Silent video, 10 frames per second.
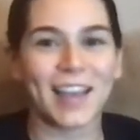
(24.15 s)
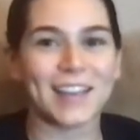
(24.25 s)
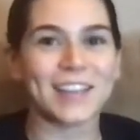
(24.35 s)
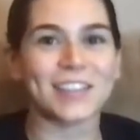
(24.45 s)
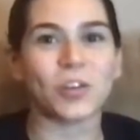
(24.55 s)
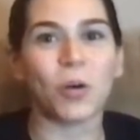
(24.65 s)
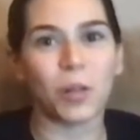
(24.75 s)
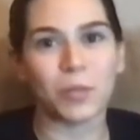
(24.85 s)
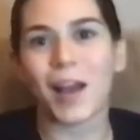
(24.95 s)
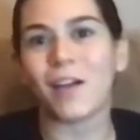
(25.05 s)
and it's
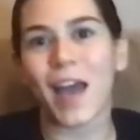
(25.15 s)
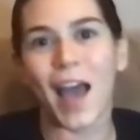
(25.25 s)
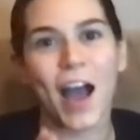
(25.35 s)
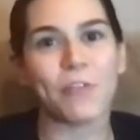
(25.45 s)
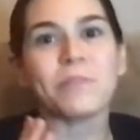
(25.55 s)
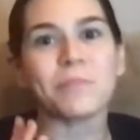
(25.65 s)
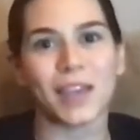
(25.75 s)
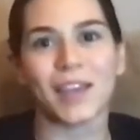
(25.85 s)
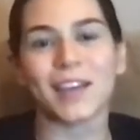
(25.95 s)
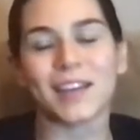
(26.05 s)
all about how to
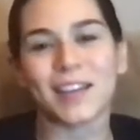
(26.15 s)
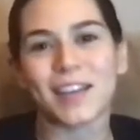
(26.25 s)
make